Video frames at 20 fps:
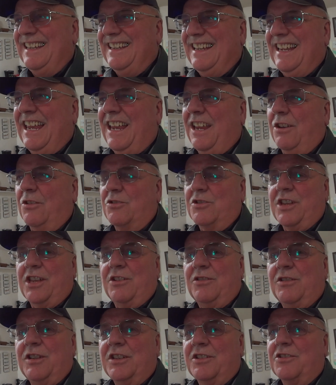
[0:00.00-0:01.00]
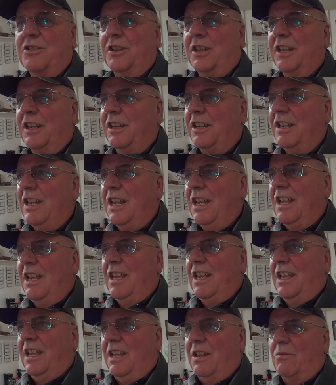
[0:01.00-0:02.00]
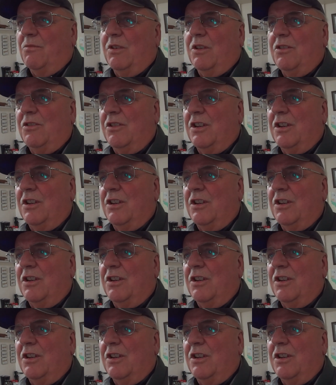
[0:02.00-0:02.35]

hangars that are insulated, and whether